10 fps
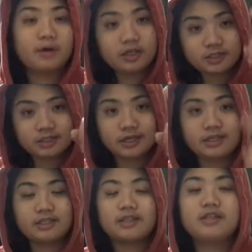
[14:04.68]
But
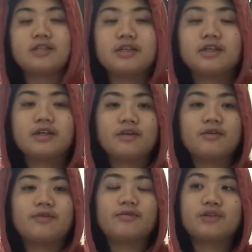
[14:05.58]
I did
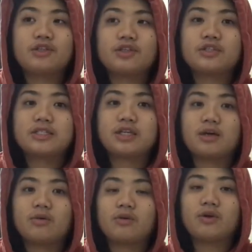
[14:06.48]
finished
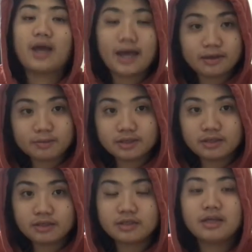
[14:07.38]
our
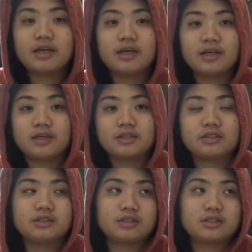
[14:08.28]
admin and